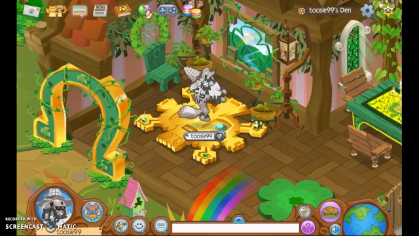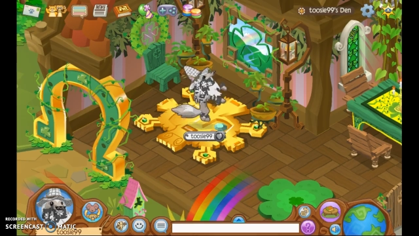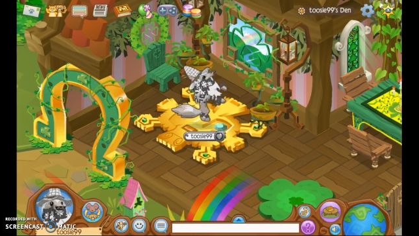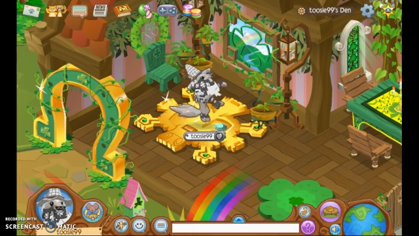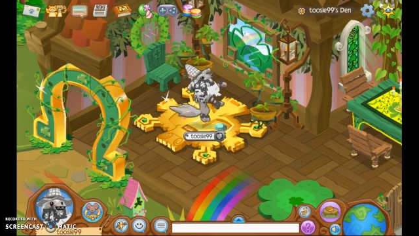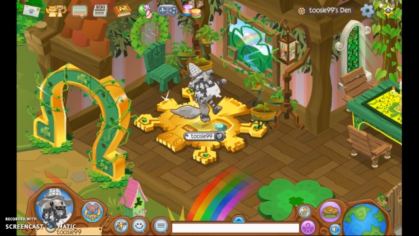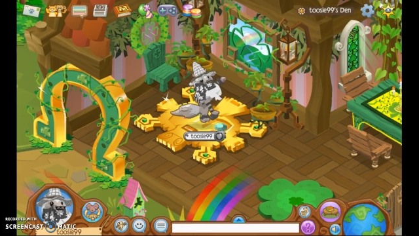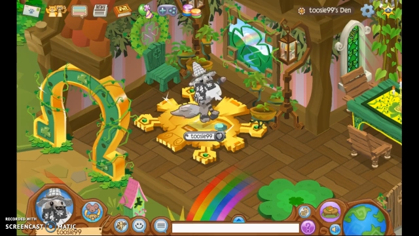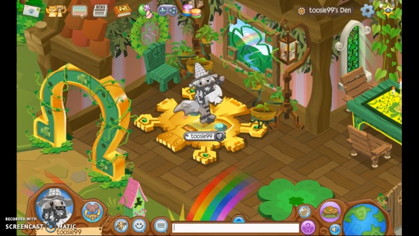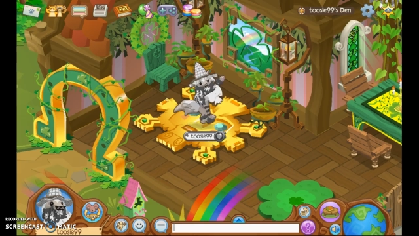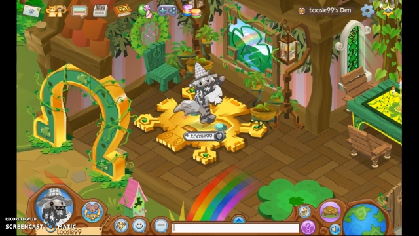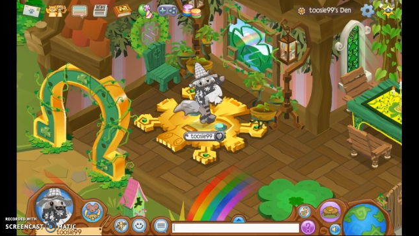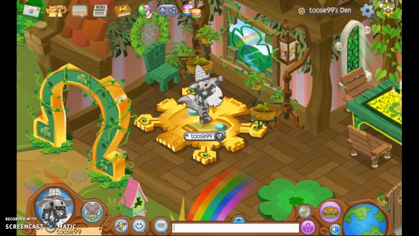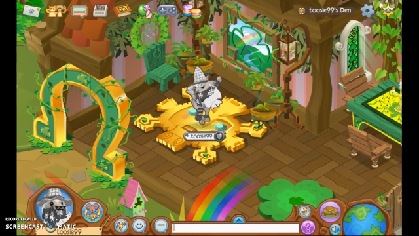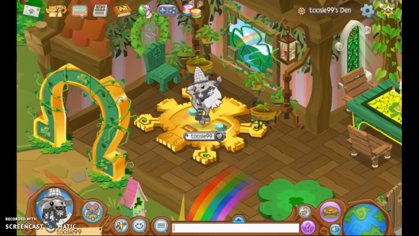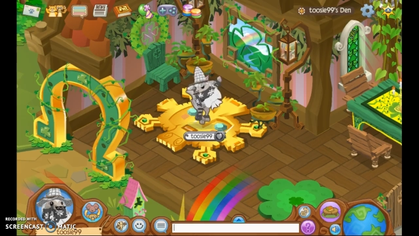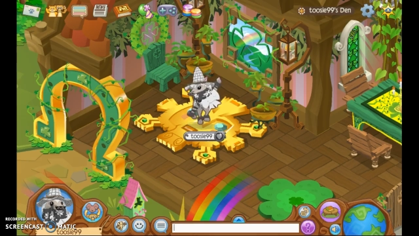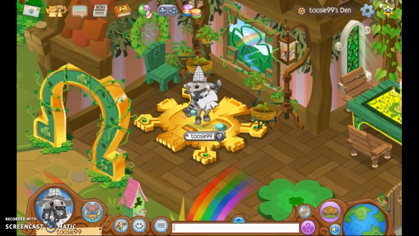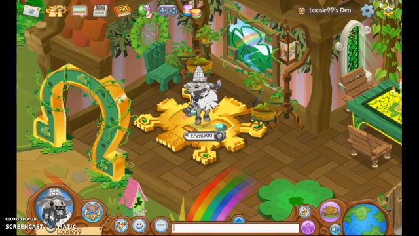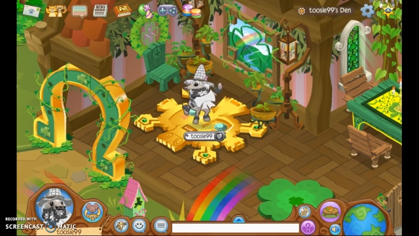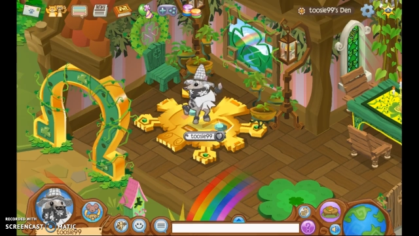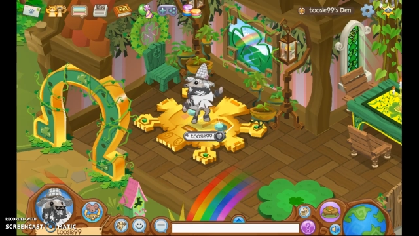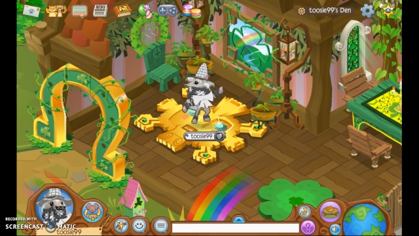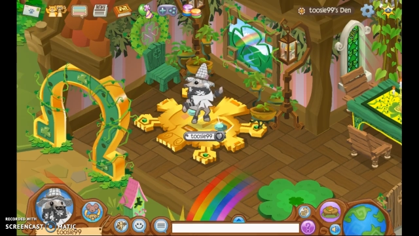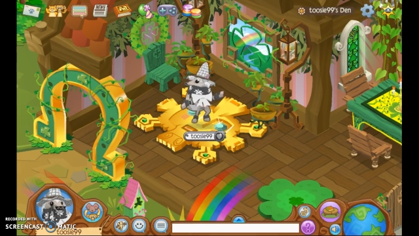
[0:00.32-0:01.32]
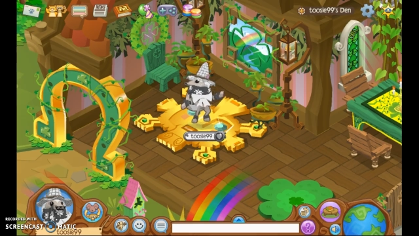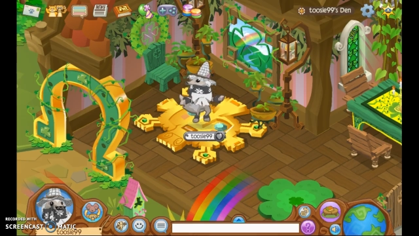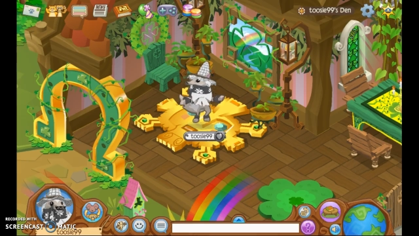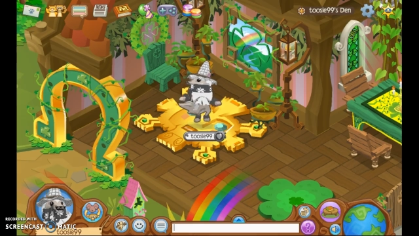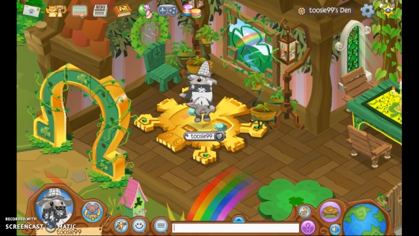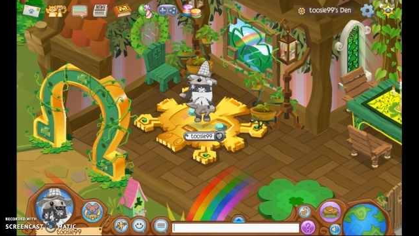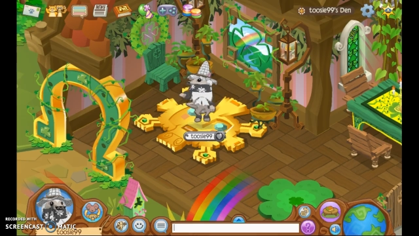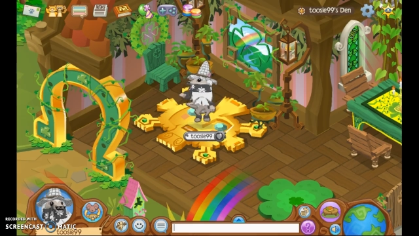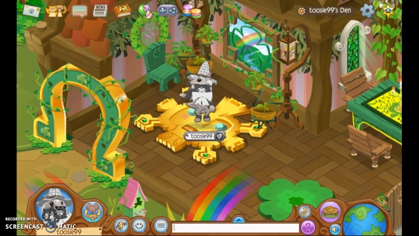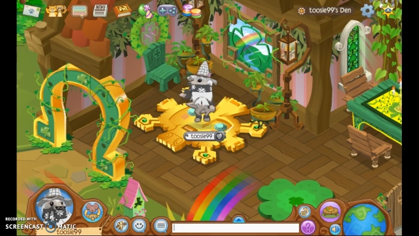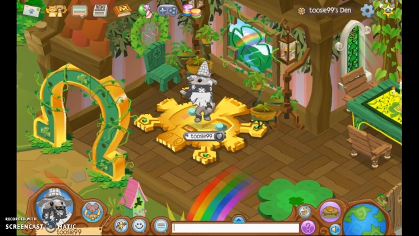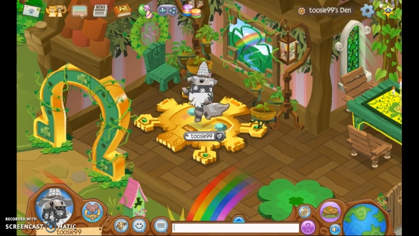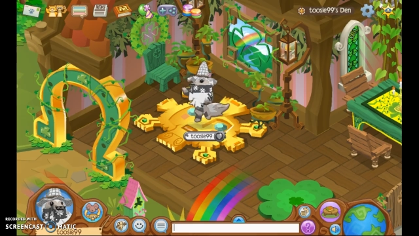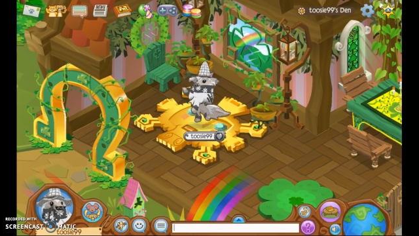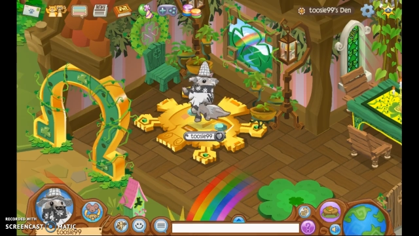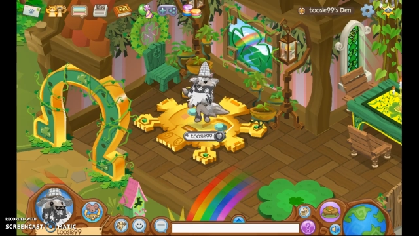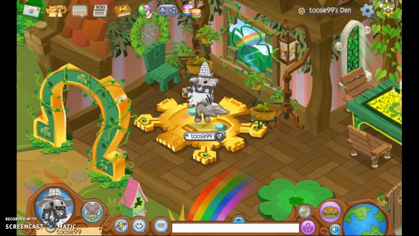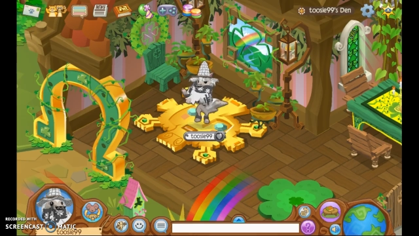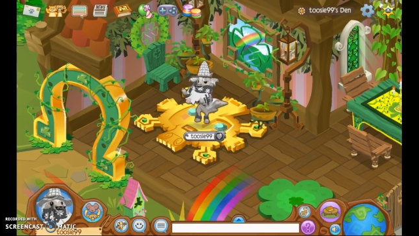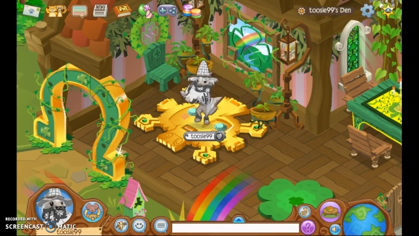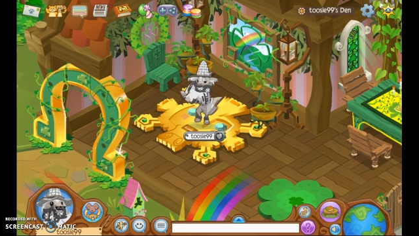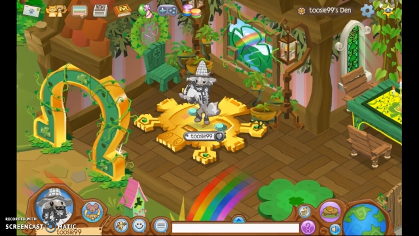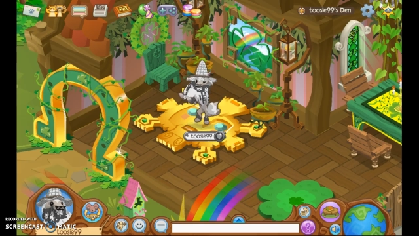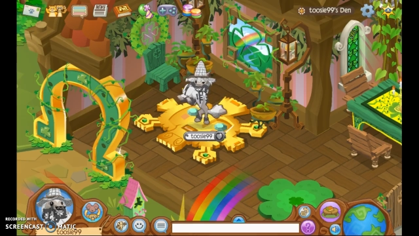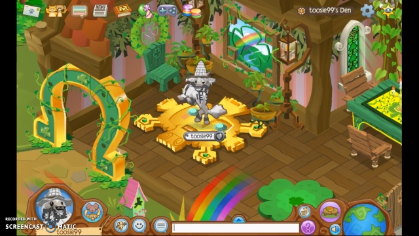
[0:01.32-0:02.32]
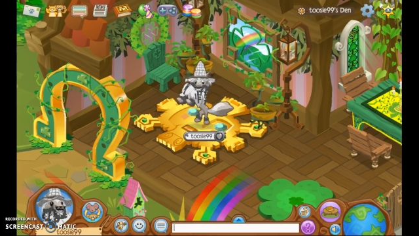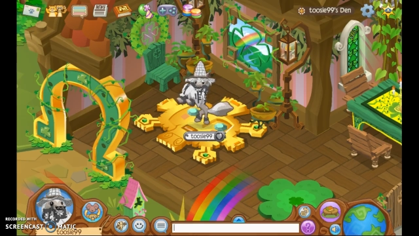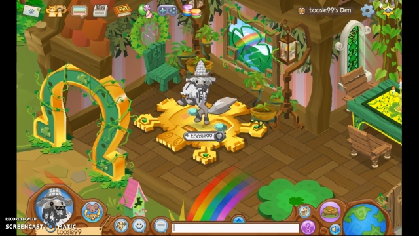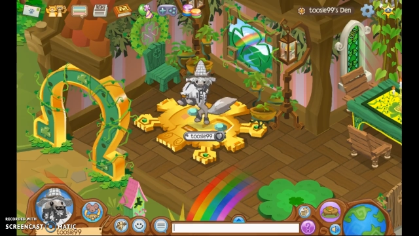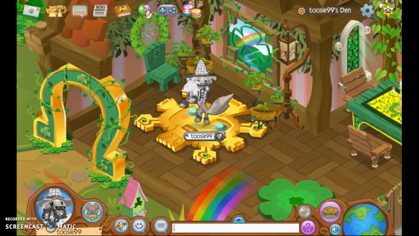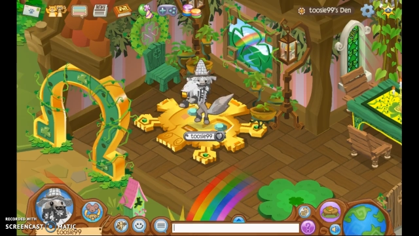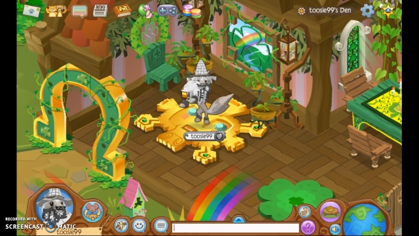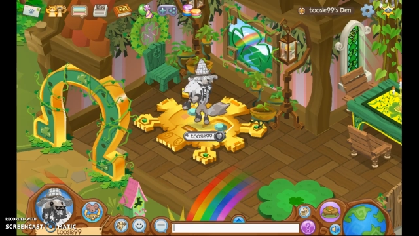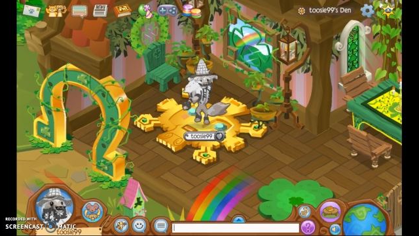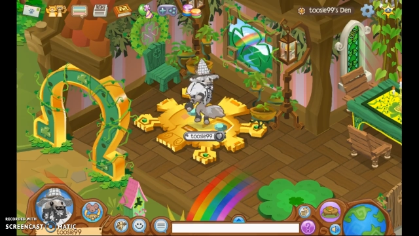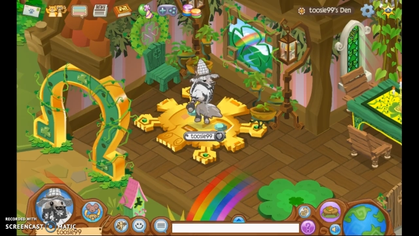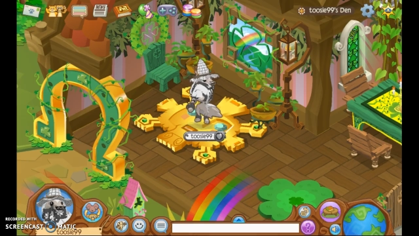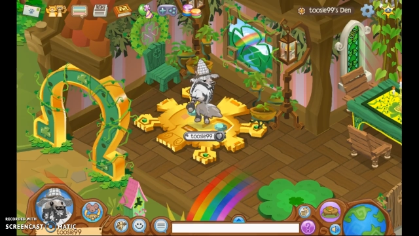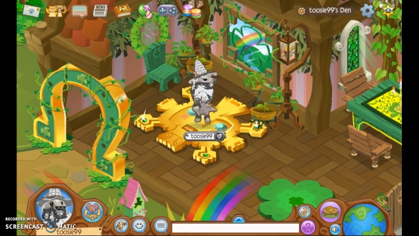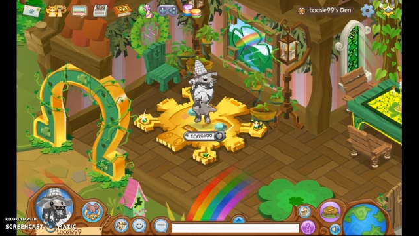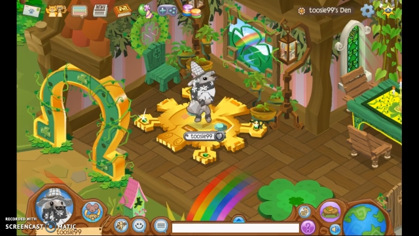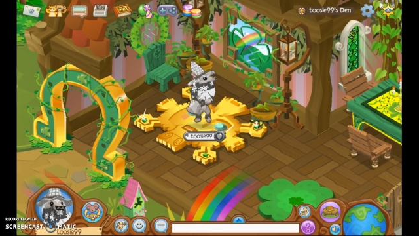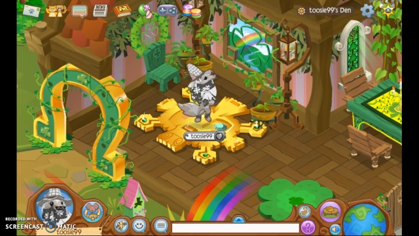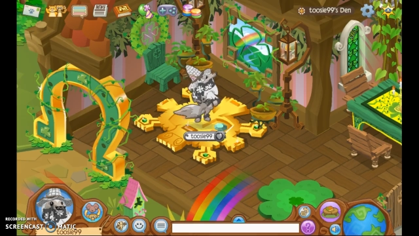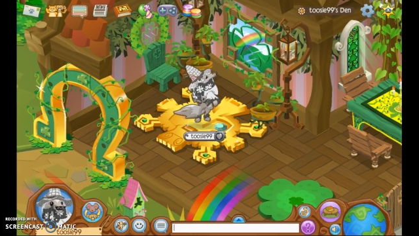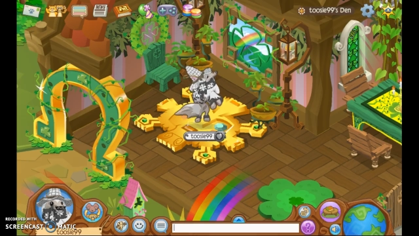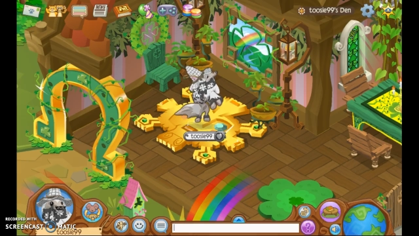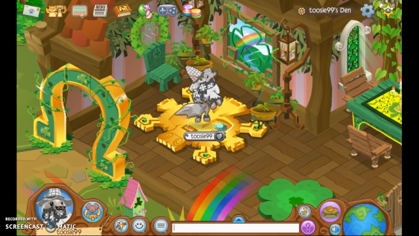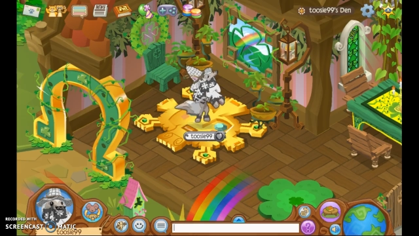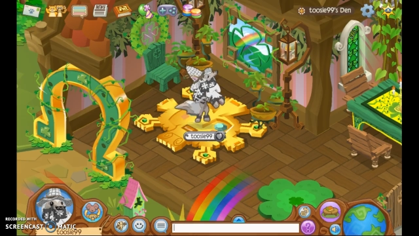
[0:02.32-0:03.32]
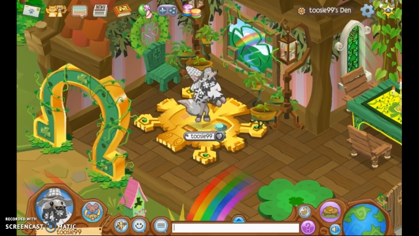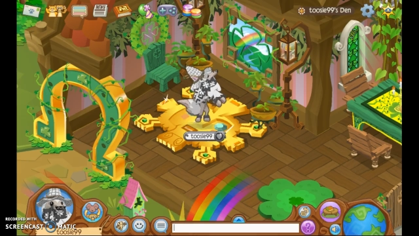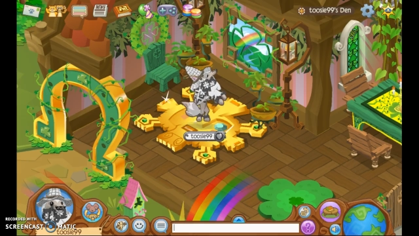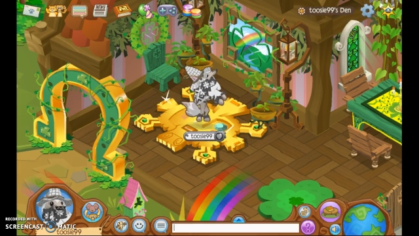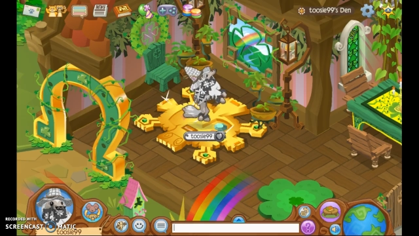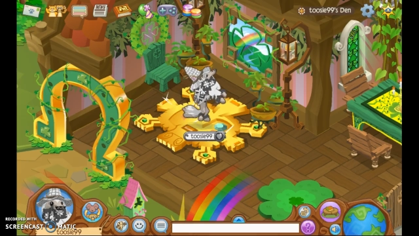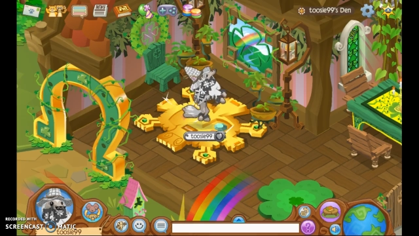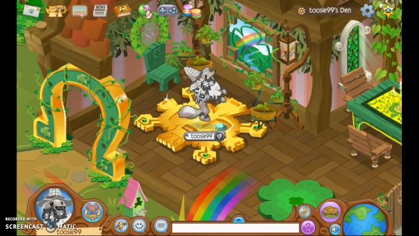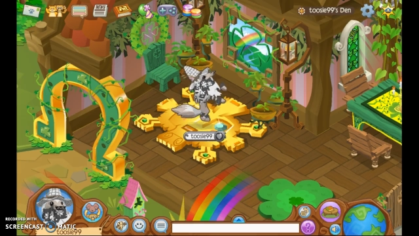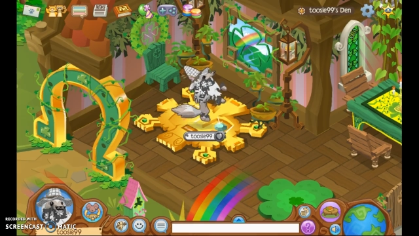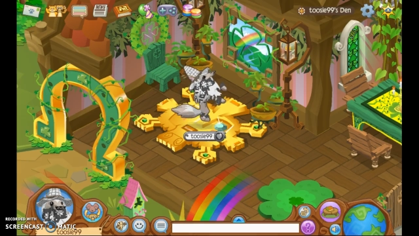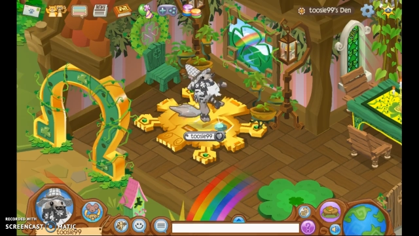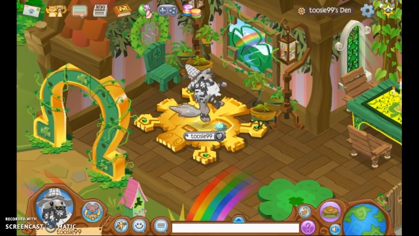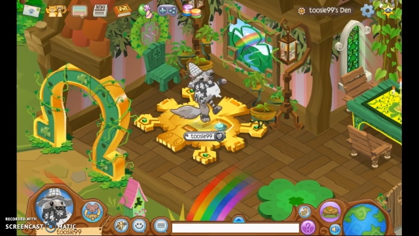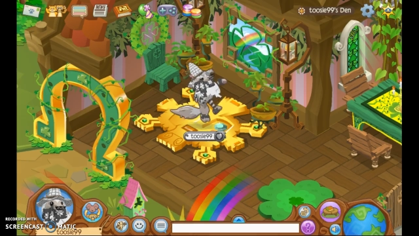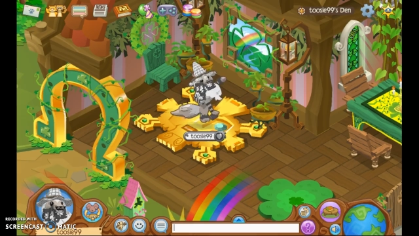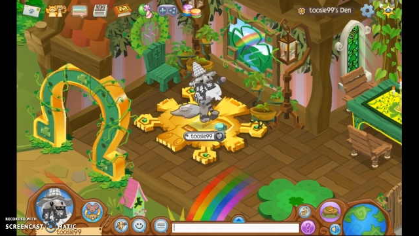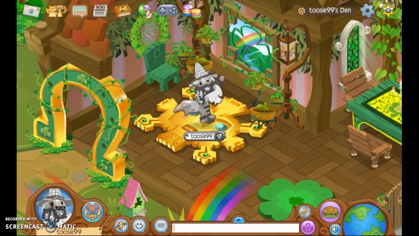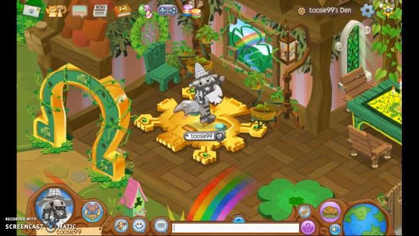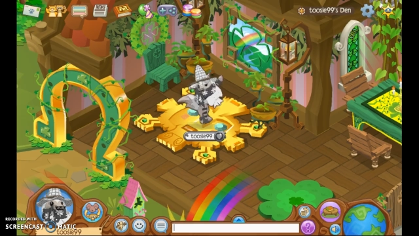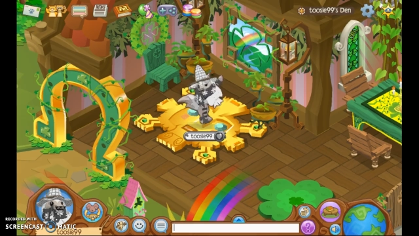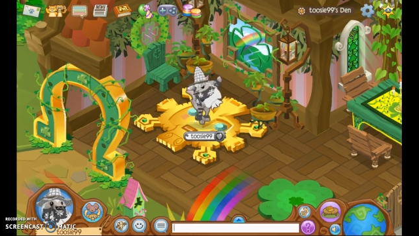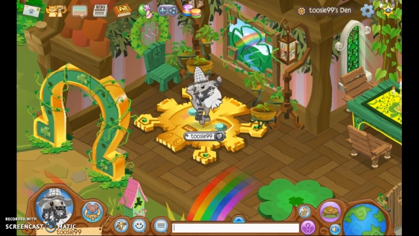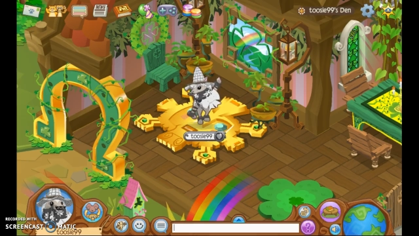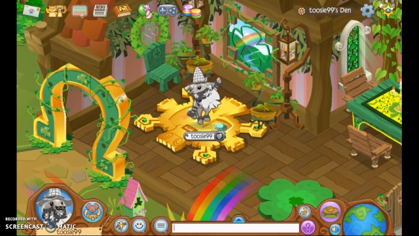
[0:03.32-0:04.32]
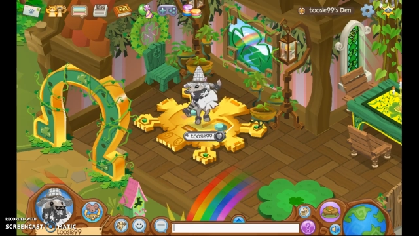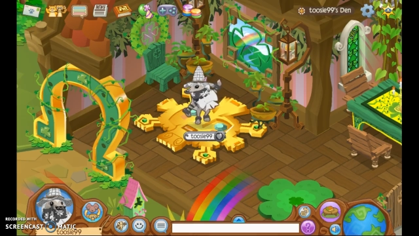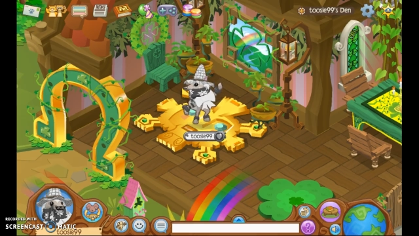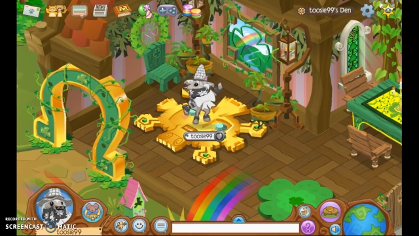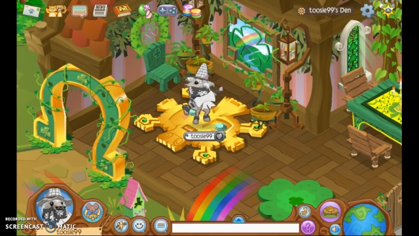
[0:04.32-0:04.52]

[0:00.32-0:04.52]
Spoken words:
[unreadable: no face in view]